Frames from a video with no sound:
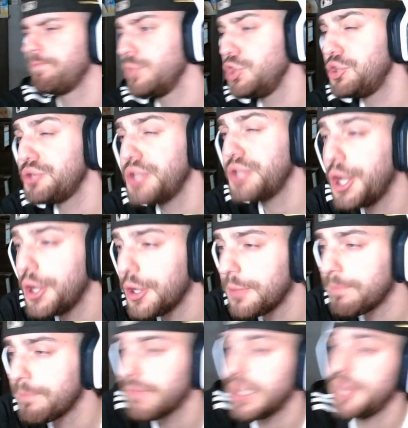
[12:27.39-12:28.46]
You're young.
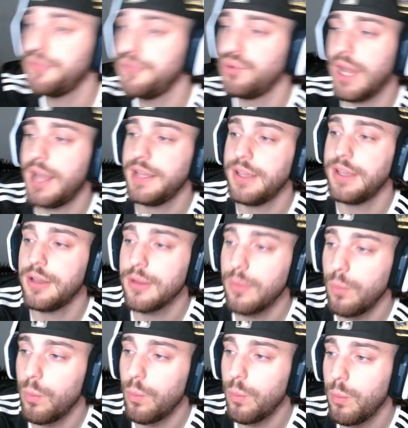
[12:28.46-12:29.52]
And if you're not young,
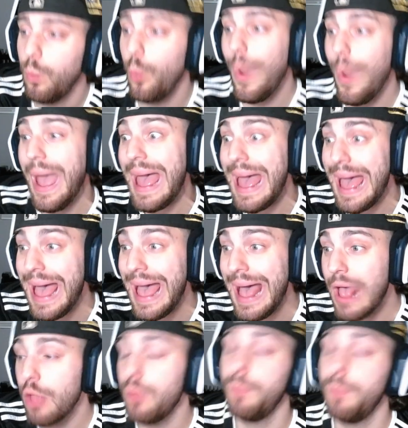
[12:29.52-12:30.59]

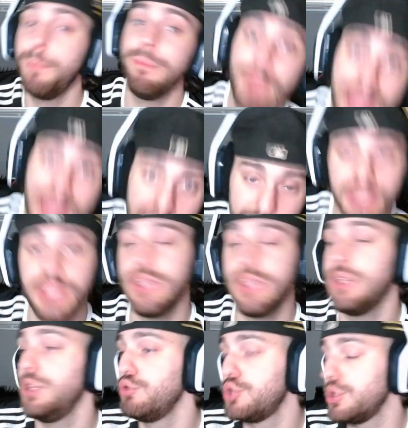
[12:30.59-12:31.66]
well, maybe
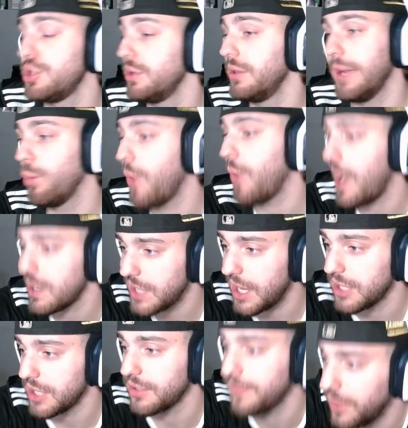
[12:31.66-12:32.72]
you should, like, watch
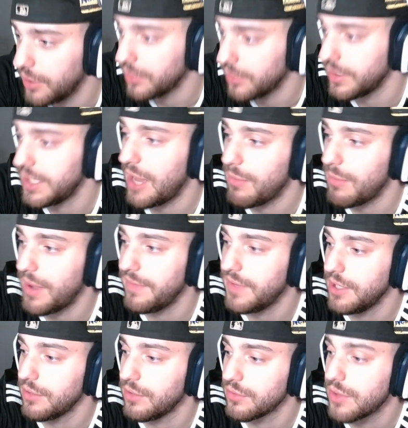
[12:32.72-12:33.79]
Dr. Phil and not my
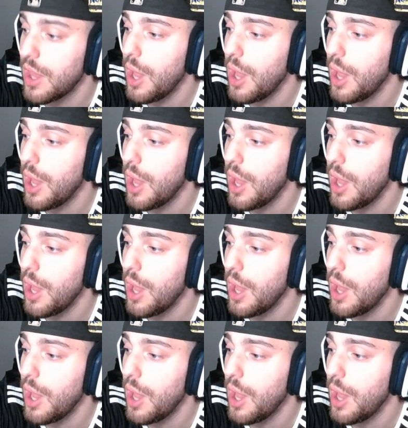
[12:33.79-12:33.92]
videos.